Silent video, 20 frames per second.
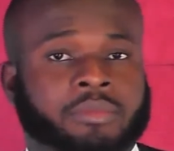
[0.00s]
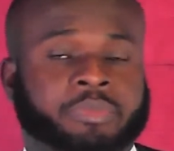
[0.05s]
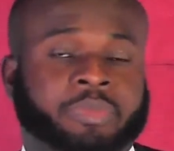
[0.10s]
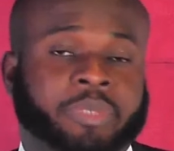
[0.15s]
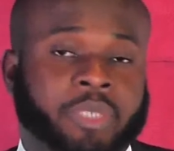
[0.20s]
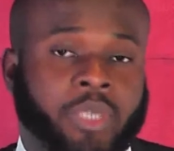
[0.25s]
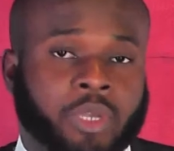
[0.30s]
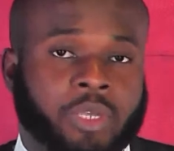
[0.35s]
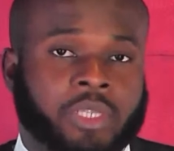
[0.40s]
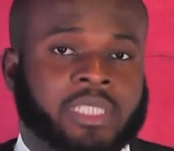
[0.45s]

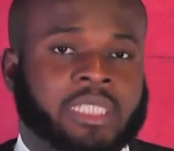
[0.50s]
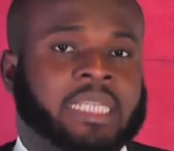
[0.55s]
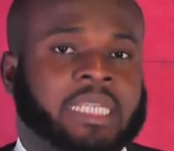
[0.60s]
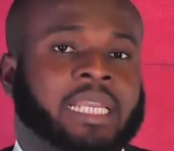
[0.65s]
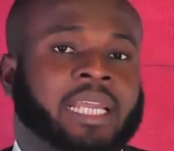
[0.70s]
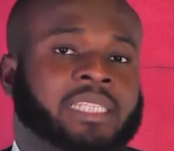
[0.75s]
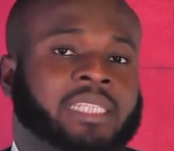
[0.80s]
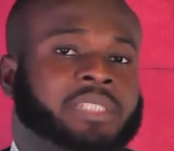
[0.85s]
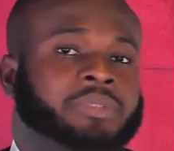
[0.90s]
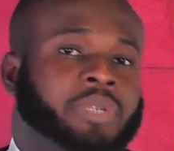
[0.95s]
because he
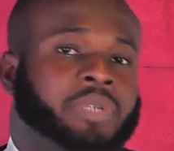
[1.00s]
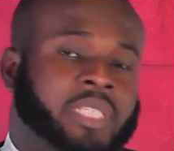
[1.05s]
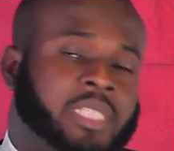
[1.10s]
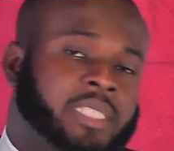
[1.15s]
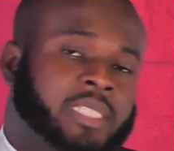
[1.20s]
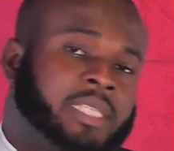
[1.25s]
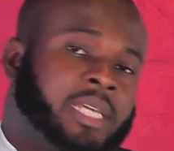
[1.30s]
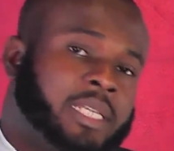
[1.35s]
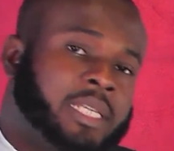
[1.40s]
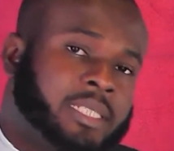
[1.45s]
has a
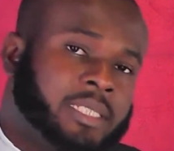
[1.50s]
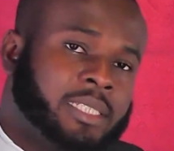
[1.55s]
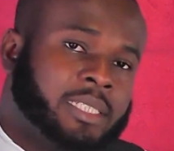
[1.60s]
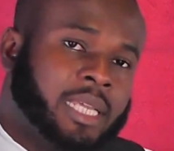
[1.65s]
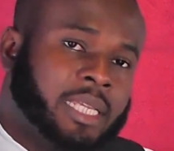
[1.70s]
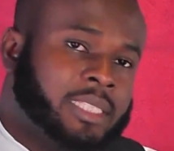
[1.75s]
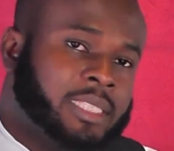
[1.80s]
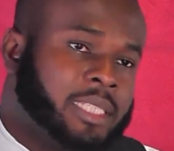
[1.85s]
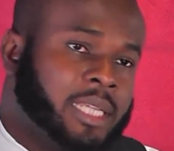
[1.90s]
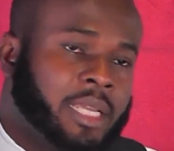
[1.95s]
registered
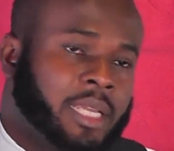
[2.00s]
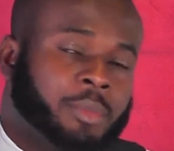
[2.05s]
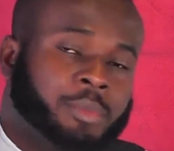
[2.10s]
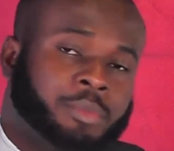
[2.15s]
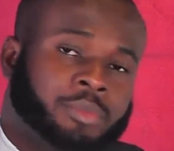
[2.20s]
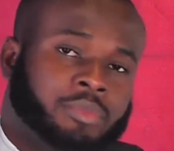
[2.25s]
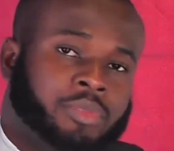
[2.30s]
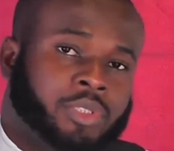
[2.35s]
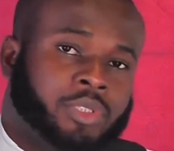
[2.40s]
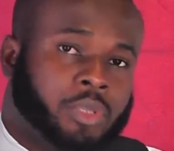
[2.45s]

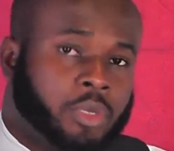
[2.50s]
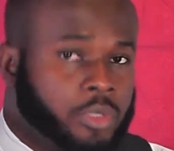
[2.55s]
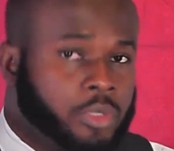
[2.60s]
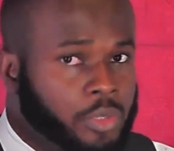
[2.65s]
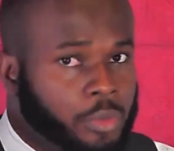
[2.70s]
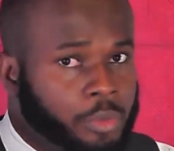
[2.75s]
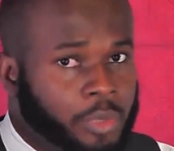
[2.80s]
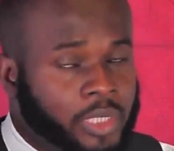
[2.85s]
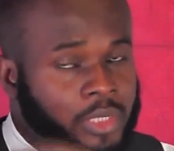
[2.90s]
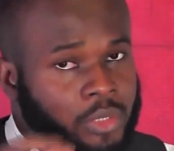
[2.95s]

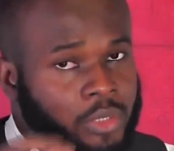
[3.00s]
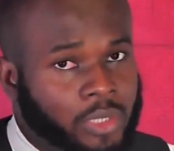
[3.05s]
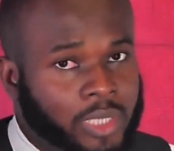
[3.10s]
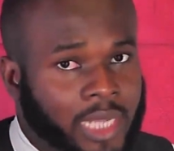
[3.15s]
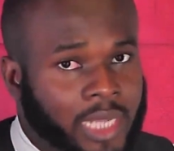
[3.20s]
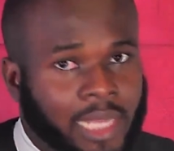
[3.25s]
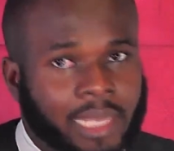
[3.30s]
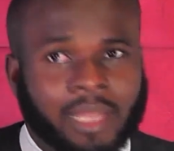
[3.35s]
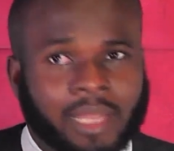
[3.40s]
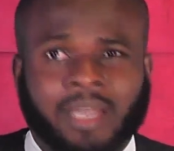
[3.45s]
document on
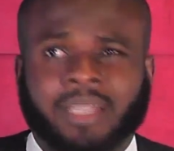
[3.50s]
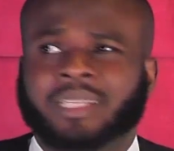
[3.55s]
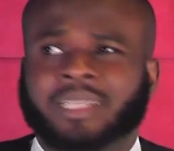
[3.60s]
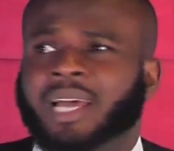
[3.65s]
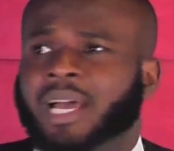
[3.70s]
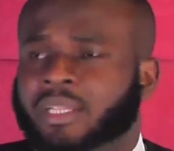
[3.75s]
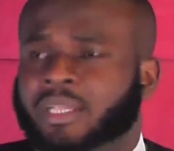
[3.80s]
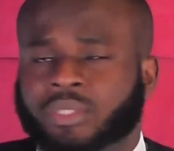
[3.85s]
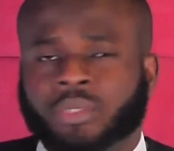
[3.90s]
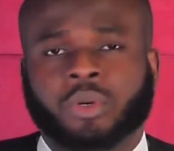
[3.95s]
that land,
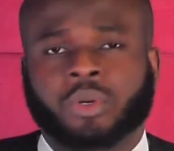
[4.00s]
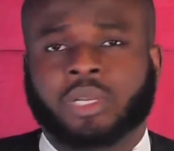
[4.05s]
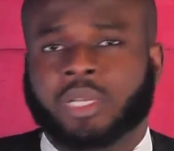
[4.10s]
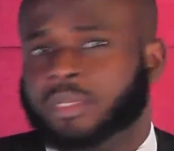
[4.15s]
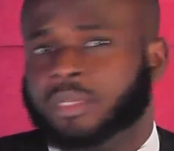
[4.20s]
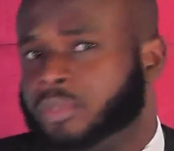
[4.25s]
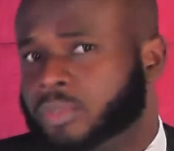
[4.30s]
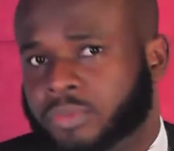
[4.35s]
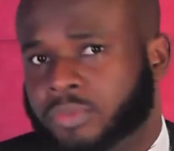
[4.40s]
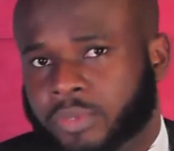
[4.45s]
and so on
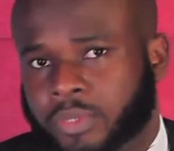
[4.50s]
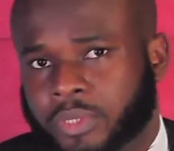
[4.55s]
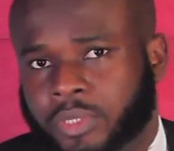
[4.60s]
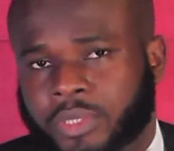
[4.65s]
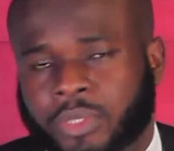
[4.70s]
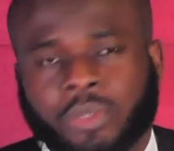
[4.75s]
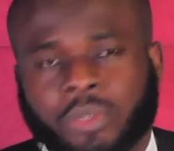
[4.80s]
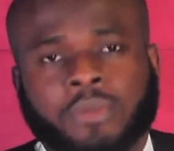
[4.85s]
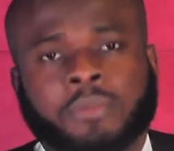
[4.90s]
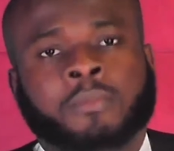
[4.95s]
and so forth.
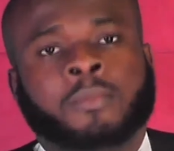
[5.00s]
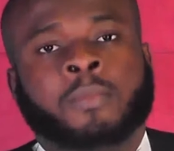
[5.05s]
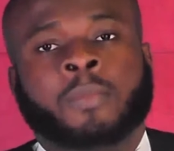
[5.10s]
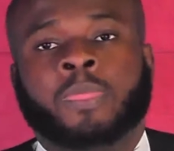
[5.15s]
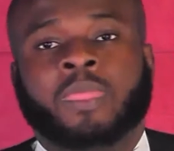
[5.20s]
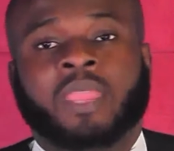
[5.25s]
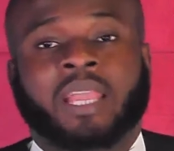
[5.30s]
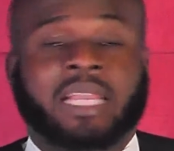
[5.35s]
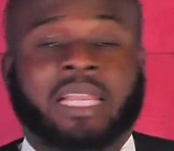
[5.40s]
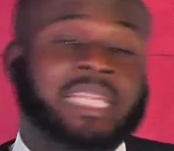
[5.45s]
So
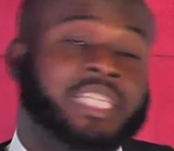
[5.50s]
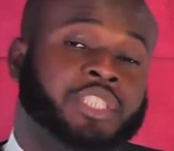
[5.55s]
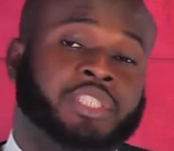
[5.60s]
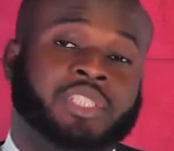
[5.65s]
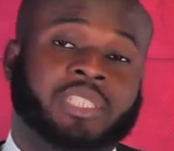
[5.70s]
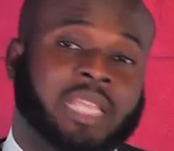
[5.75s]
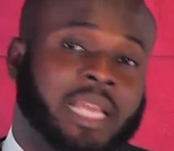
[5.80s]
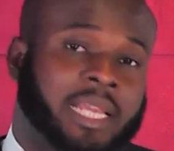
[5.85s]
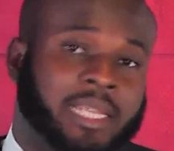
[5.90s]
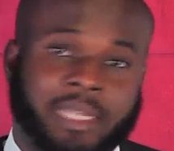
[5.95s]

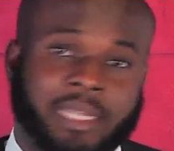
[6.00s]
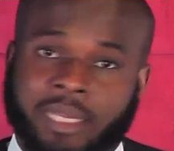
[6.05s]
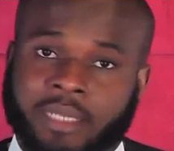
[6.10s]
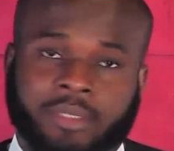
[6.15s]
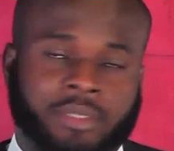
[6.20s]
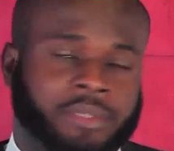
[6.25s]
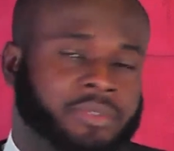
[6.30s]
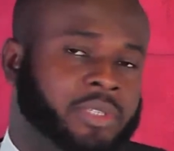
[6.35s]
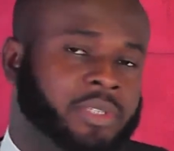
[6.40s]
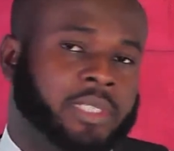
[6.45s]
issues like
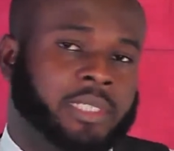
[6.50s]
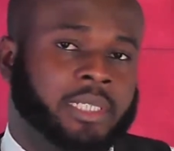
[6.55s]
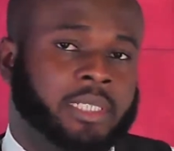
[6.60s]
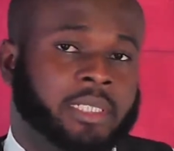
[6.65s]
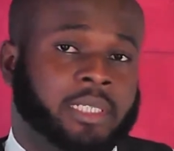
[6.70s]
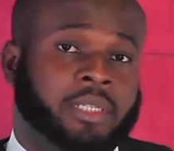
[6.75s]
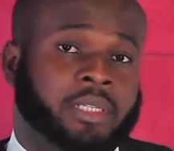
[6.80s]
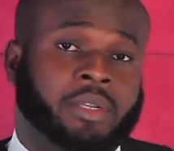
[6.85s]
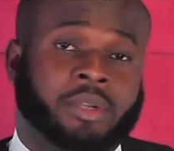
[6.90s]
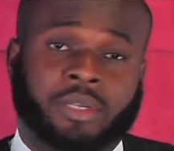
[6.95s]
that, obviously
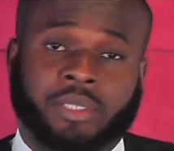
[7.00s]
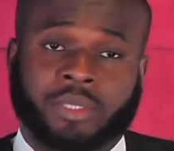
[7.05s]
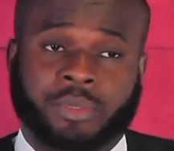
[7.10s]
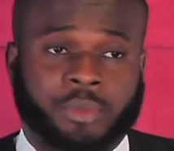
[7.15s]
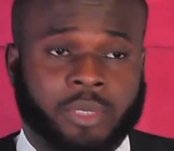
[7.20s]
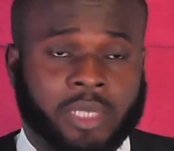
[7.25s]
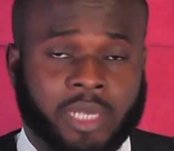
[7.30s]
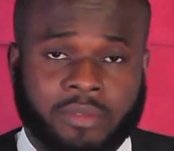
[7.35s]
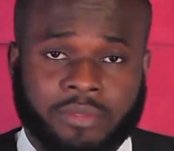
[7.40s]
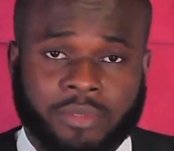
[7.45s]
the courts
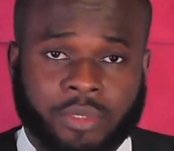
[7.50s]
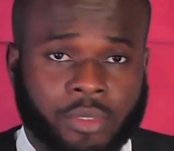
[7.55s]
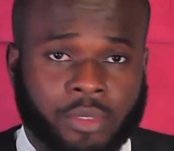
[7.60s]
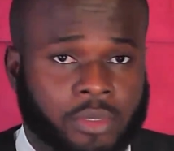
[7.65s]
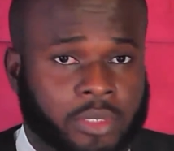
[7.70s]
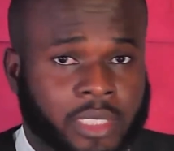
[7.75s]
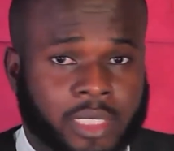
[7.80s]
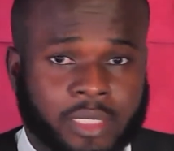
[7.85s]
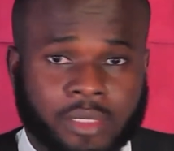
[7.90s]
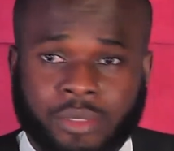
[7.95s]
would have to
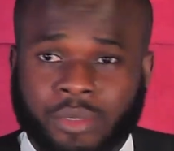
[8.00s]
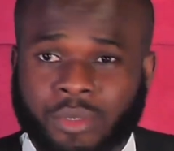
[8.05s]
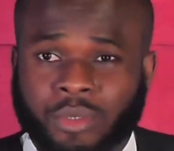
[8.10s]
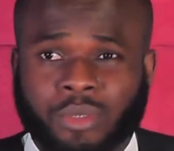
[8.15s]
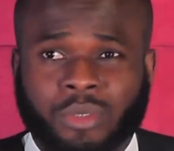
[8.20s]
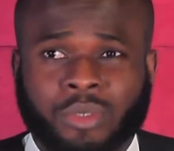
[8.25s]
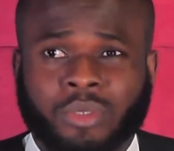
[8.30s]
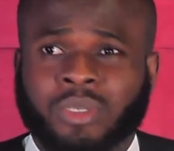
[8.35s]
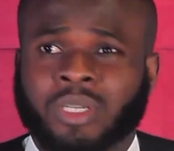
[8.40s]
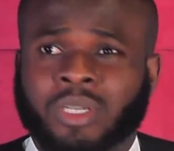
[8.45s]
look
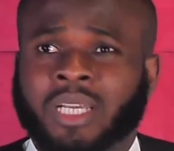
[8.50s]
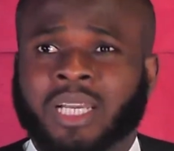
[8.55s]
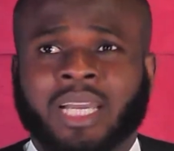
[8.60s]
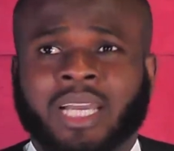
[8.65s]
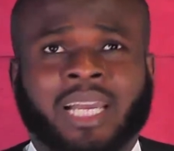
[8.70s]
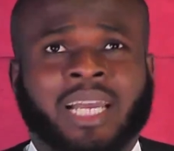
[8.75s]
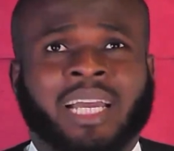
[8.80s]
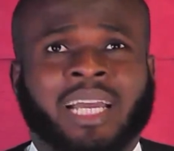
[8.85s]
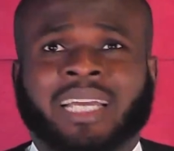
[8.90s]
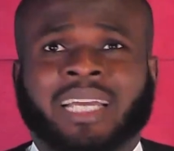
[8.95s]
into
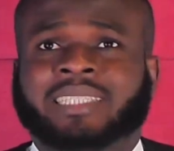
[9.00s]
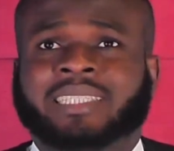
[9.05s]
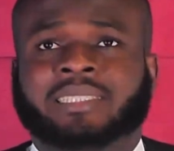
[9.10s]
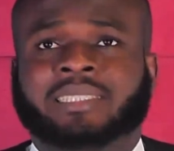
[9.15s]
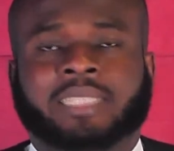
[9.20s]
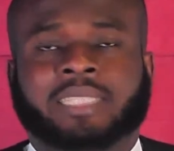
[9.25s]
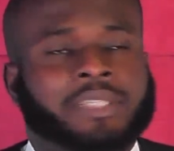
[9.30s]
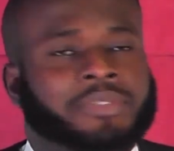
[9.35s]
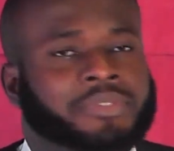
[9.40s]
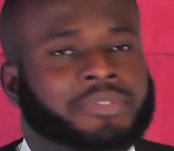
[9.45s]

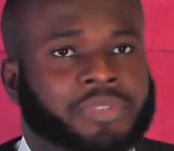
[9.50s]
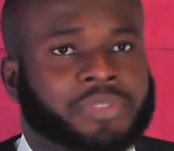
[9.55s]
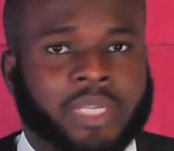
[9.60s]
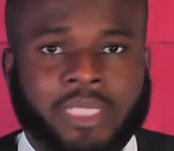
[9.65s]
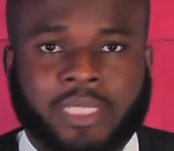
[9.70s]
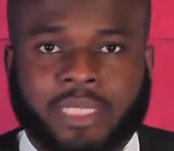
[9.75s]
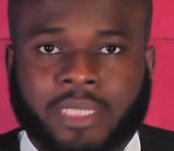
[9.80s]
different